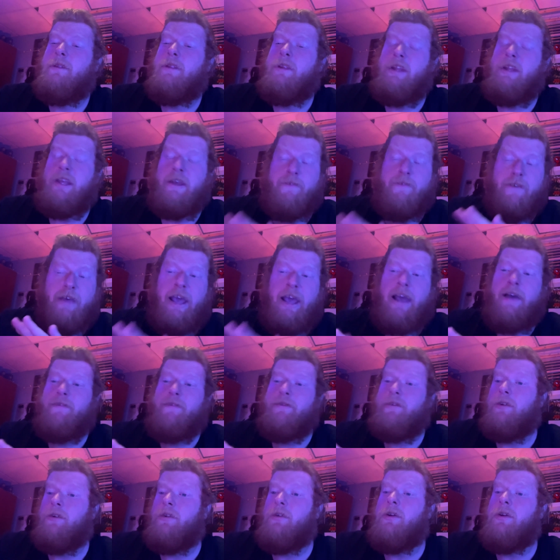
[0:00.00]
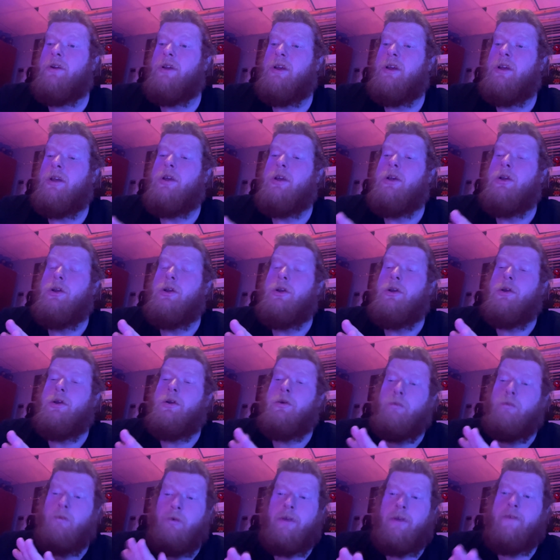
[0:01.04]
if after
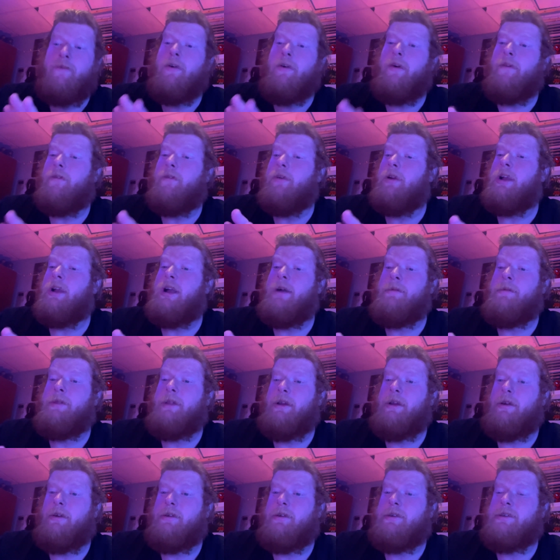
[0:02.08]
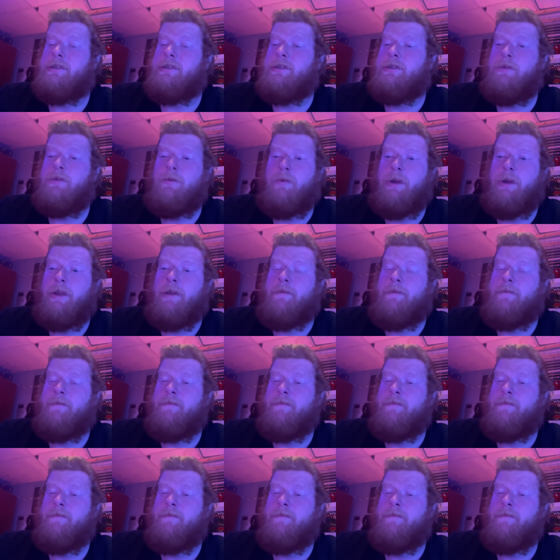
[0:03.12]
we vote for Kamala Harris to win,